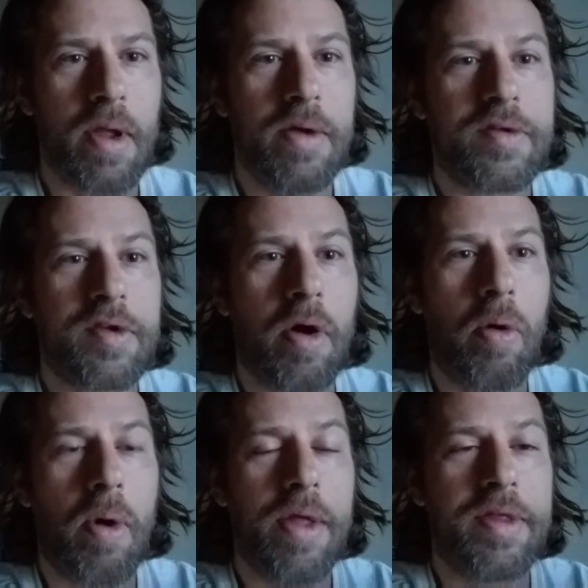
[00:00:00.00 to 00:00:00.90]

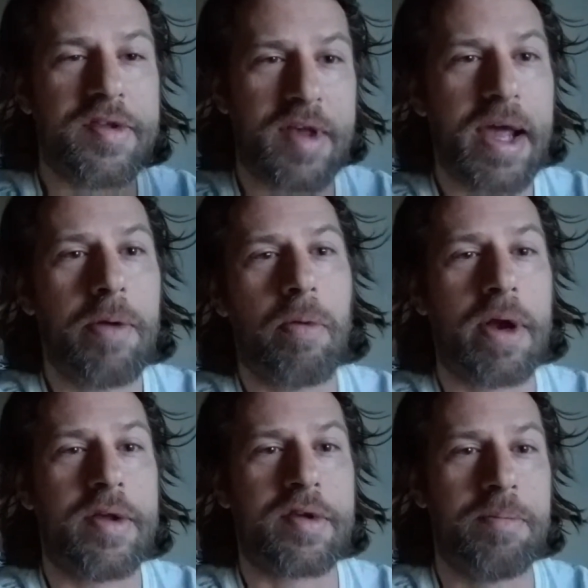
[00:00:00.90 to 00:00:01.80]
so the second
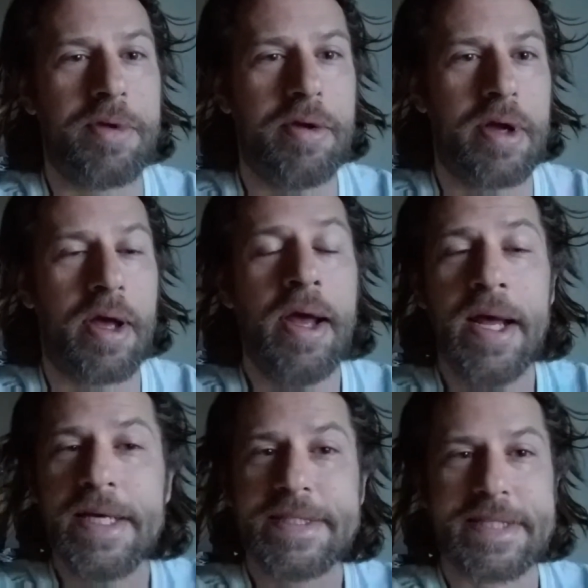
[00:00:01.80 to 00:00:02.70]
one is Computa.
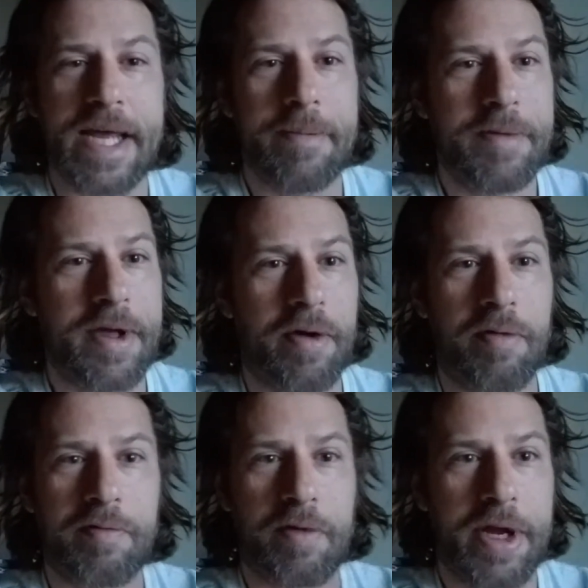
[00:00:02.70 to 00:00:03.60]
Same deal,
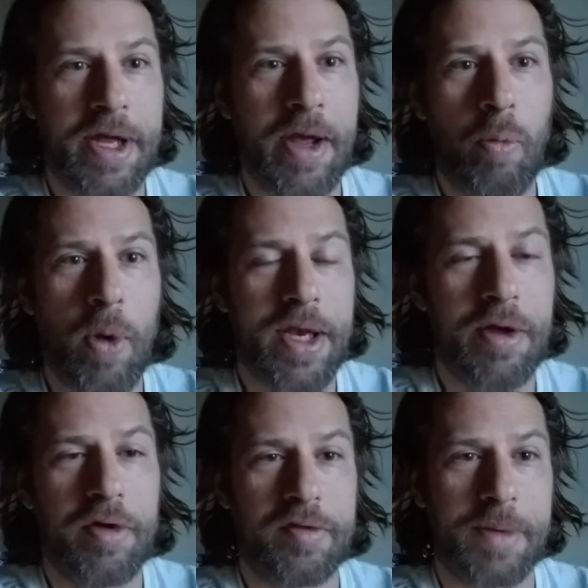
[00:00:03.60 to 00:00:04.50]
free
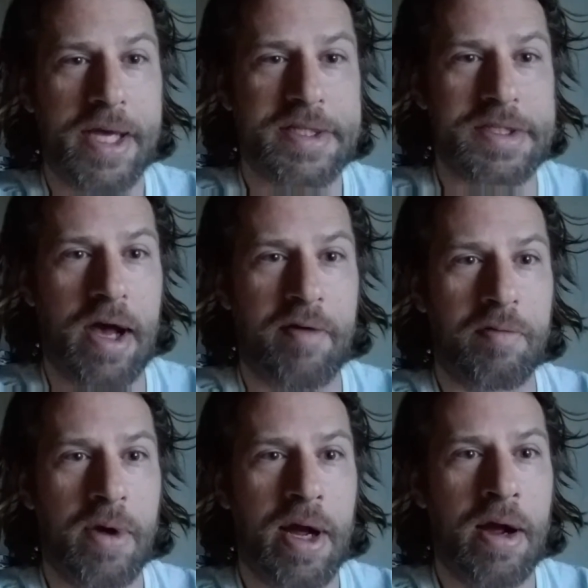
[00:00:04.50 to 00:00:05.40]
Windows-based
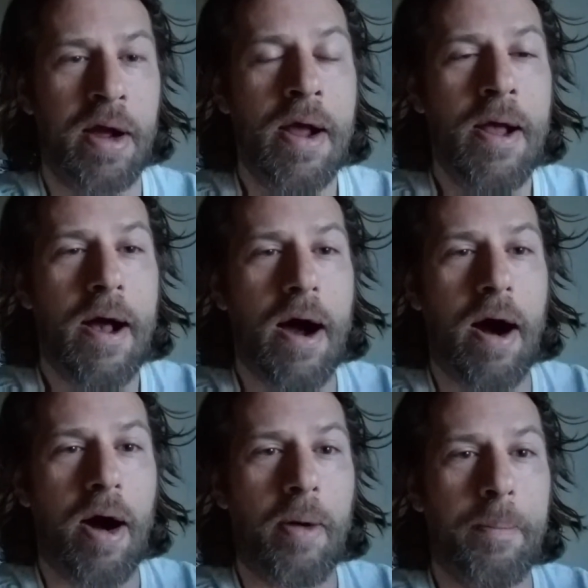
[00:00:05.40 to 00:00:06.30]
software,
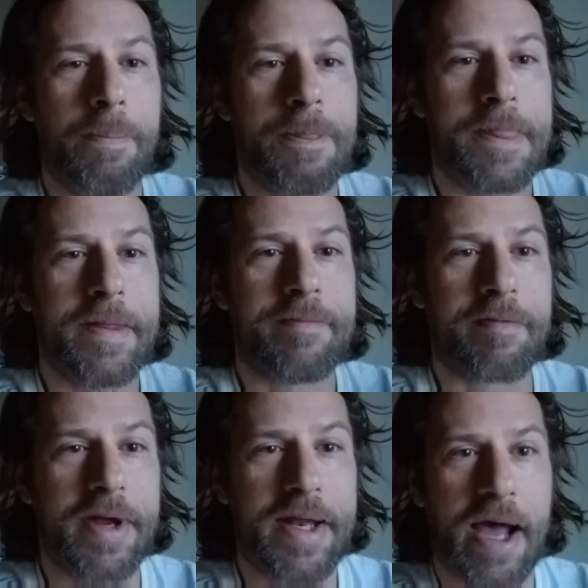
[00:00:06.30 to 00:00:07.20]
um,
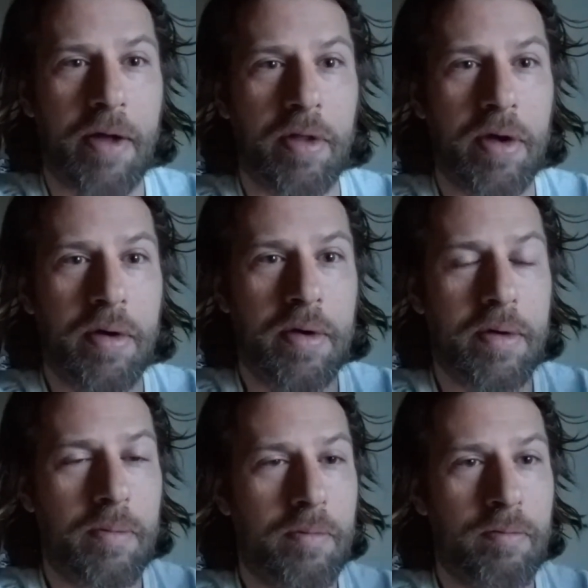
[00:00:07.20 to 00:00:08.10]
free download,
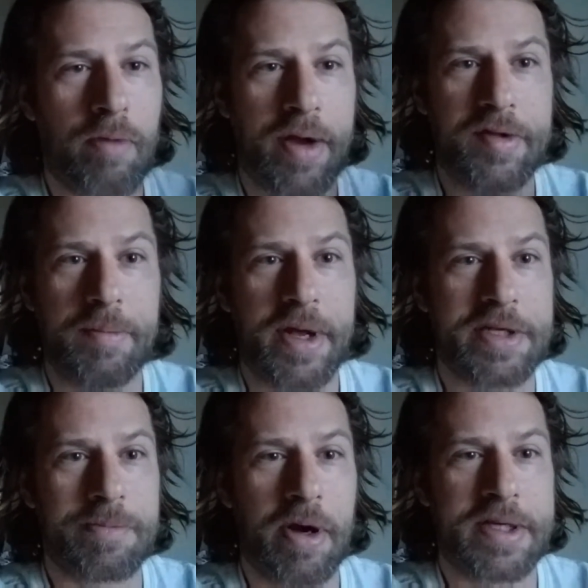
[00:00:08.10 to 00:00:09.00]
runs a
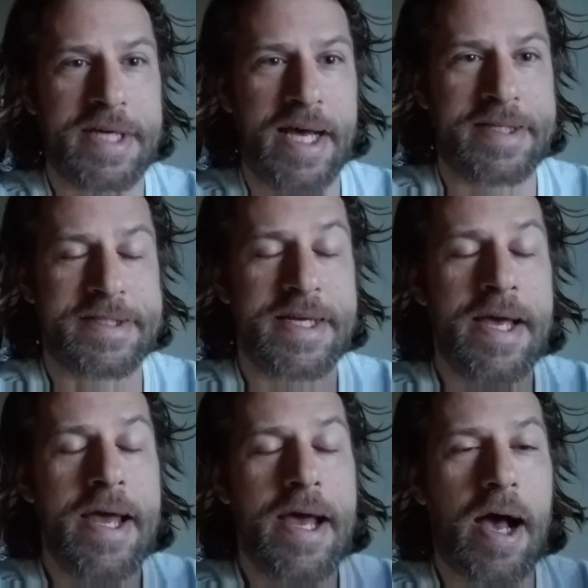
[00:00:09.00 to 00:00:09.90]
benchmark test,
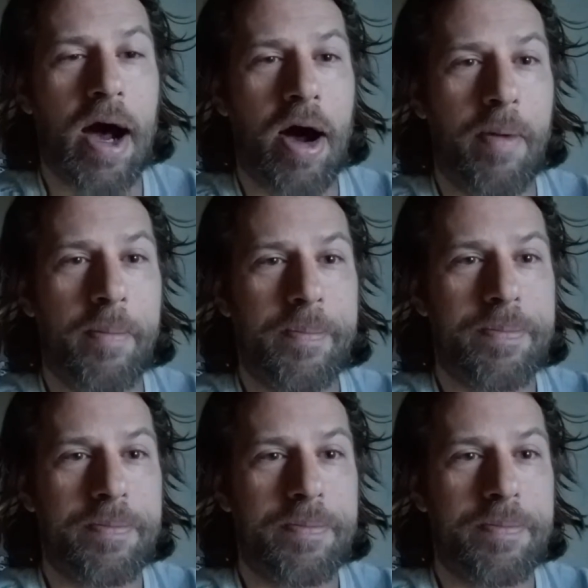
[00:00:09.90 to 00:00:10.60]
um,